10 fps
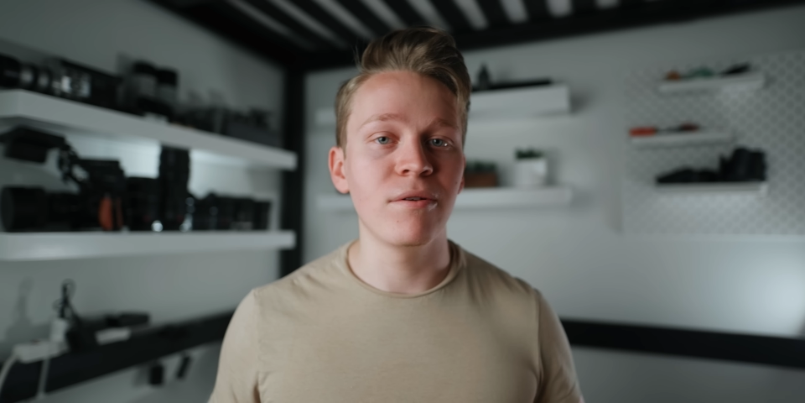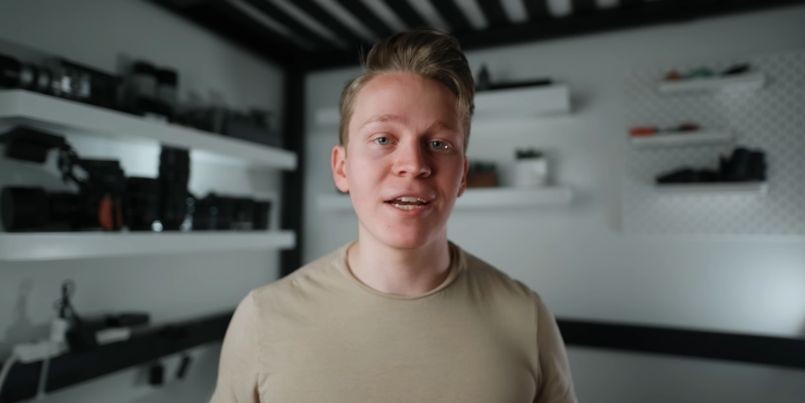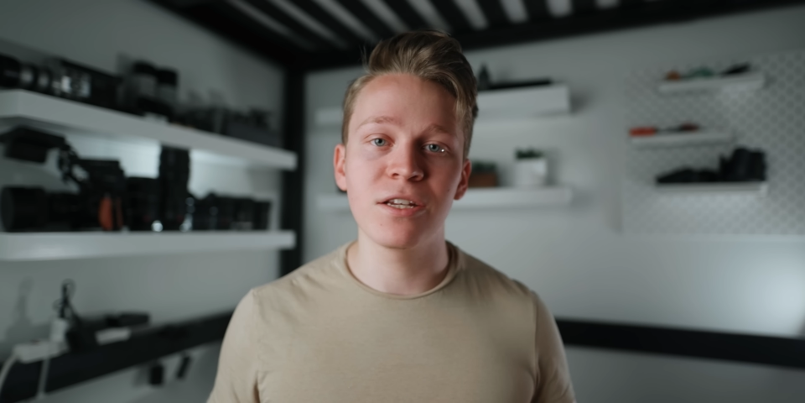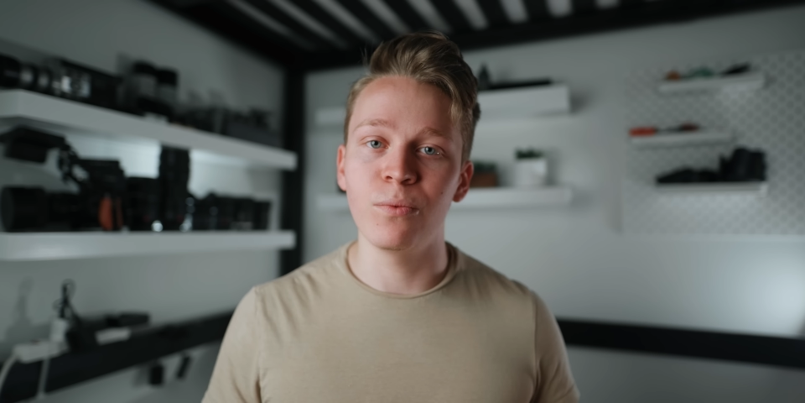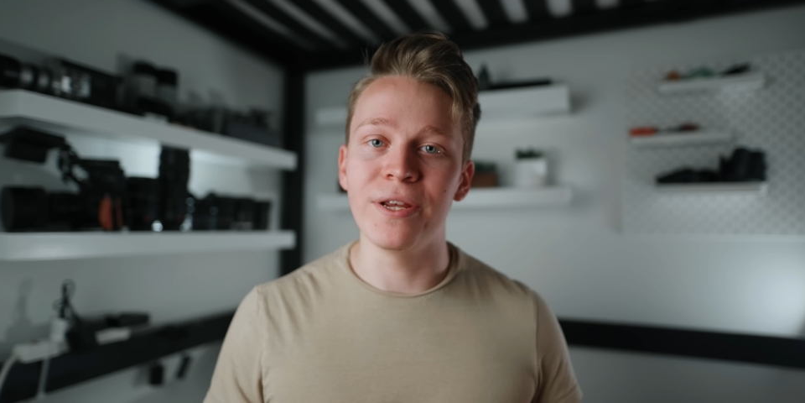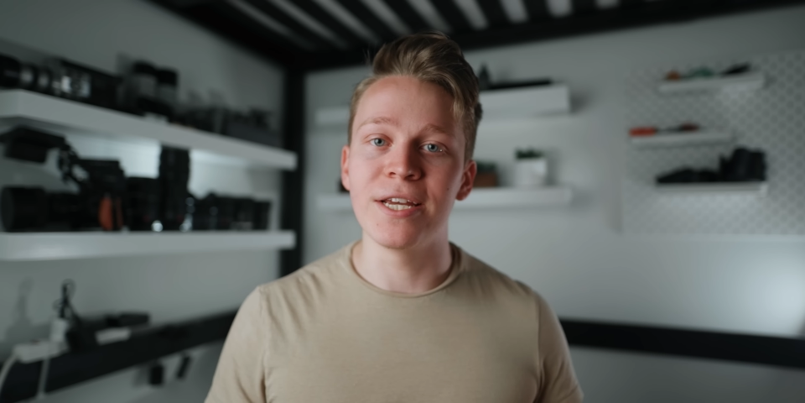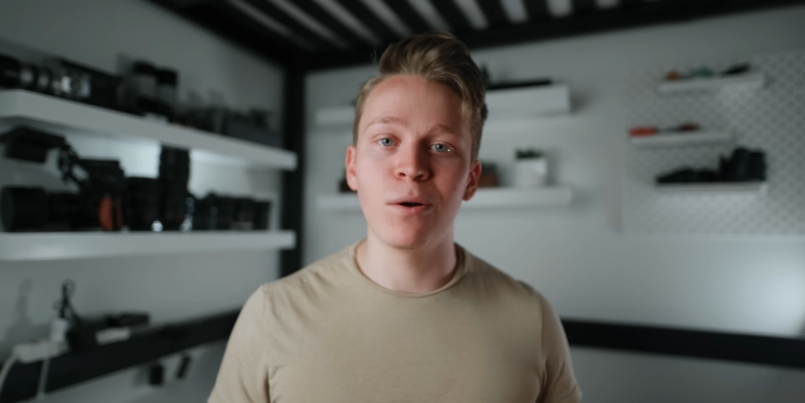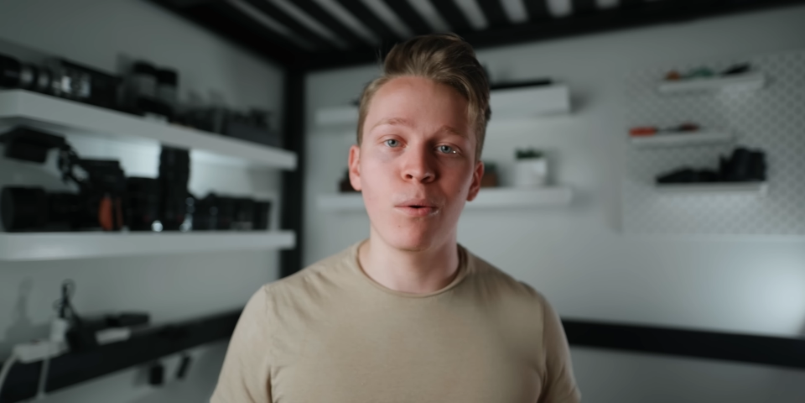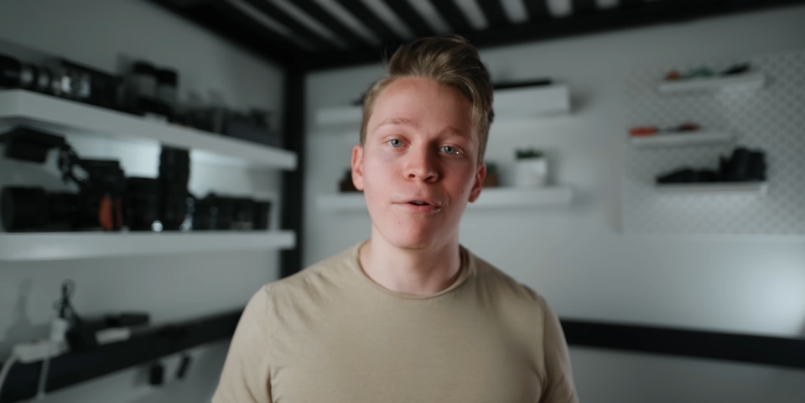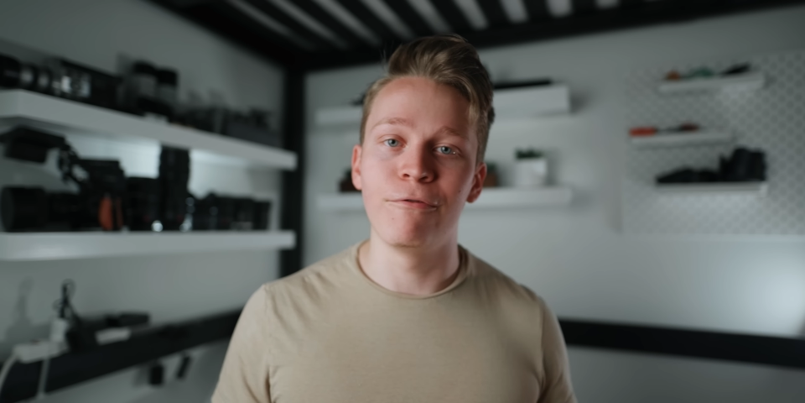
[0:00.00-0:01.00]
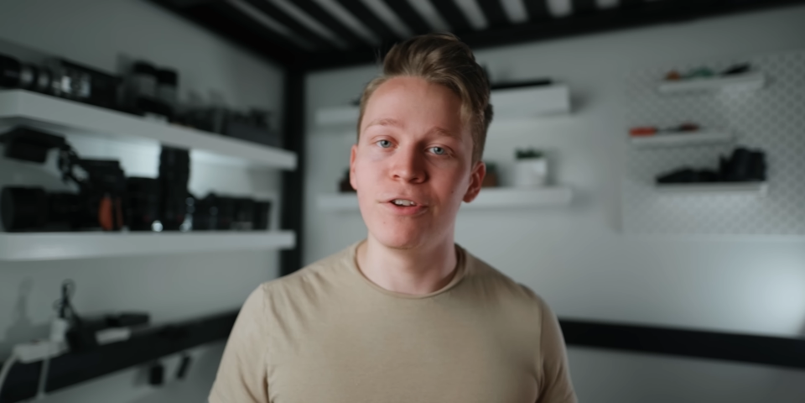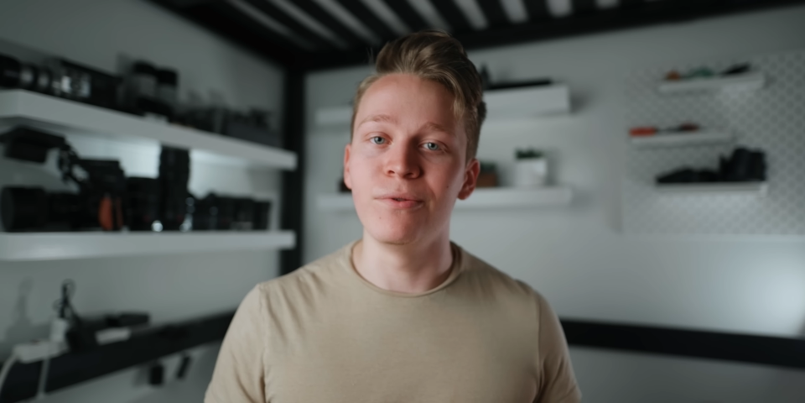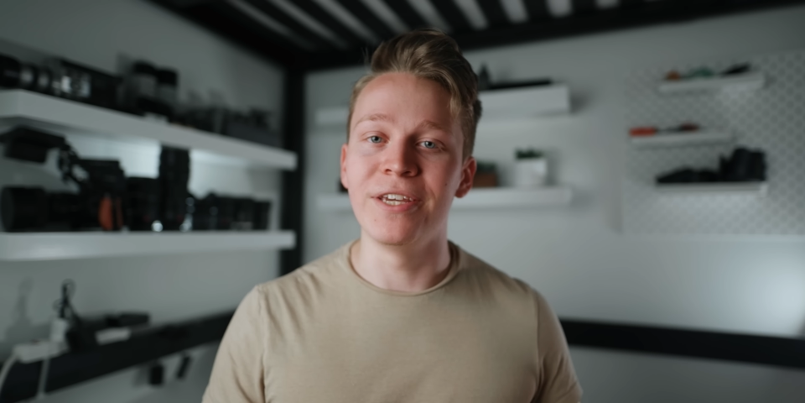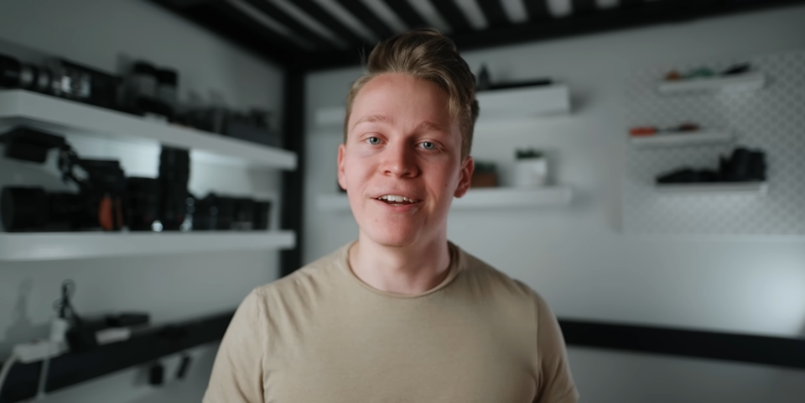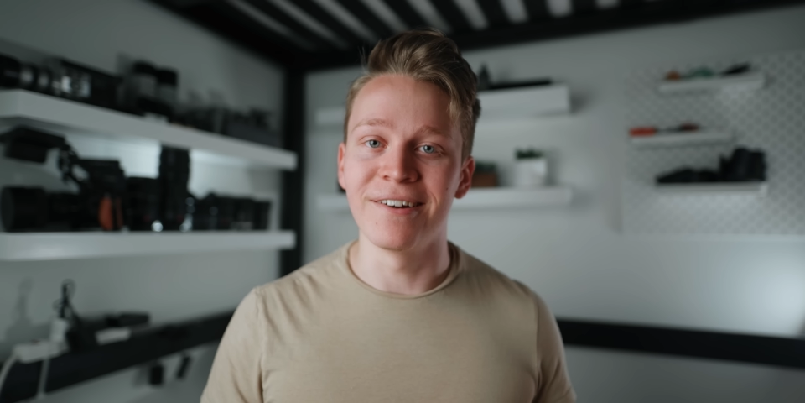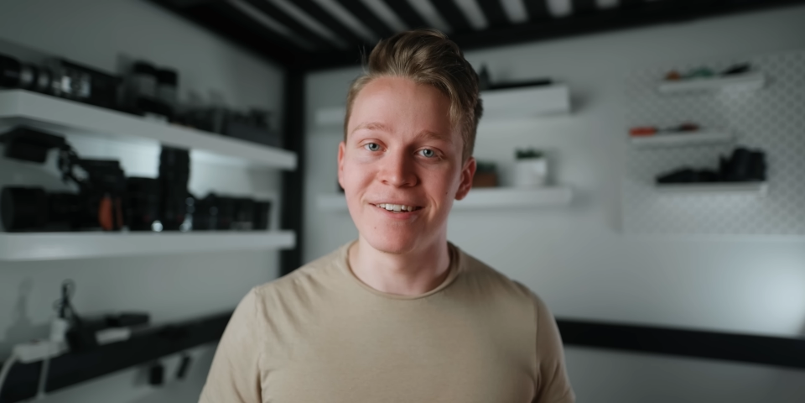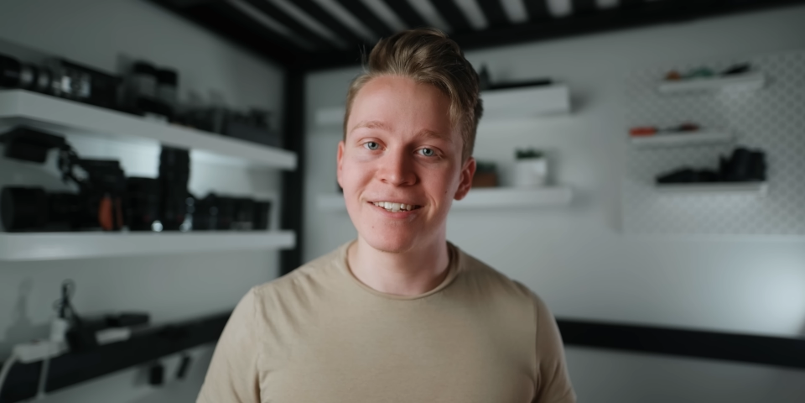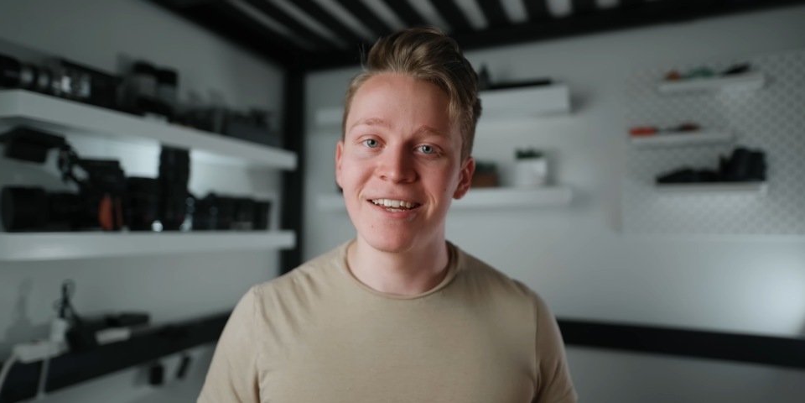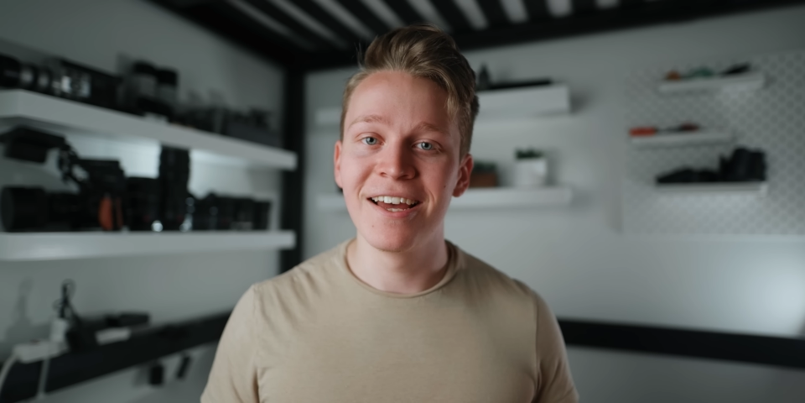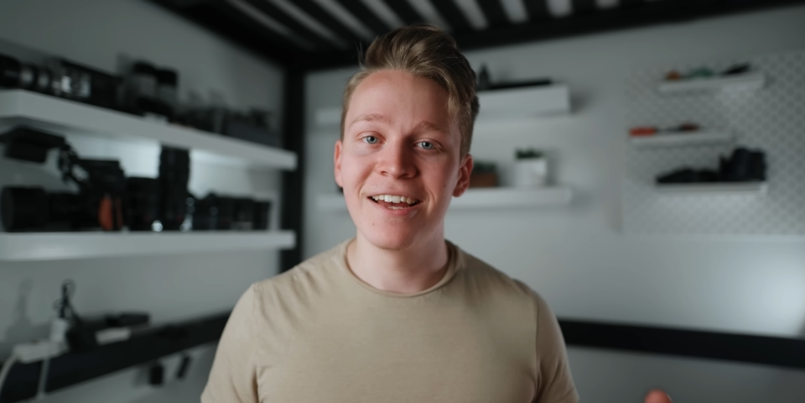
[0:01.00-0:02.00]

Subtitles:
next week, or a few years